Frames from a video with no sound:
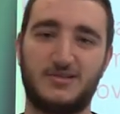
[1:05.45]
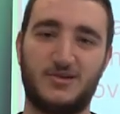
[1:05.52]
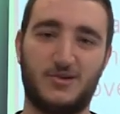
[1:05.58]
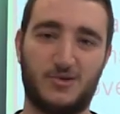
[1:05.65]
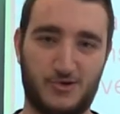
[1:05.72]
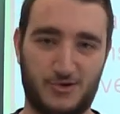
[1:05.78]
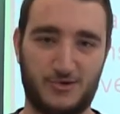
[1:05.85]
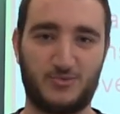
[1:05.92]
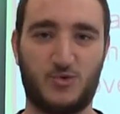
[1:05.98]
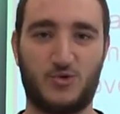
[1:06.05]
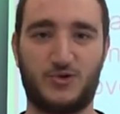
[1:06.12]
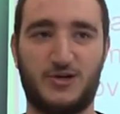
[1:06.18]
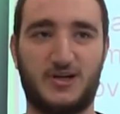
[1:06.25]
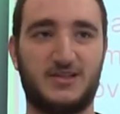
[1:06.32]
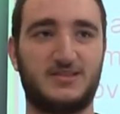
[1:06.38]
learn
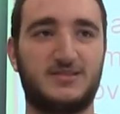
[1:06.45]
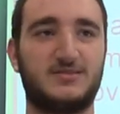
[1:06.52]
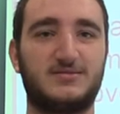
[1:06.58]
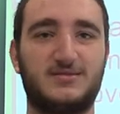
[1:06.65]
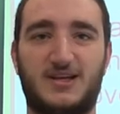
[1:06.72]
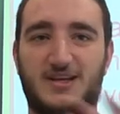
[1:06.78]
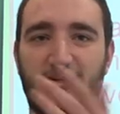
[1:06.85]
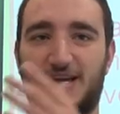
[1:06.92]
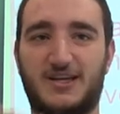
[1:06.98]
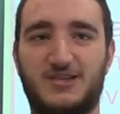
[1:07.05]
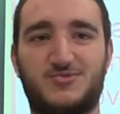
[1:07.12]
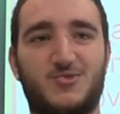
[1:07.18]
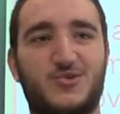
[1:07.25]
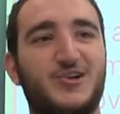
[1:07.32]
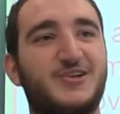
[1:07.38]
more, and engage
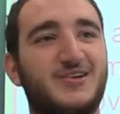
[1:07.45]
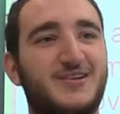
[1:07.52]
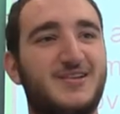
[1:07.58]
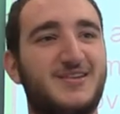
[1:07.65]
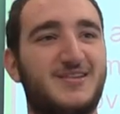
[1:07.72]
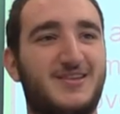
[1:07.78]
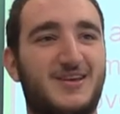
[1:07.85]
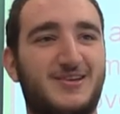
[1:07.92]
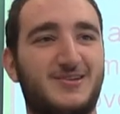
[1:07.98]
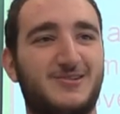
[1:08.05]
more. Thank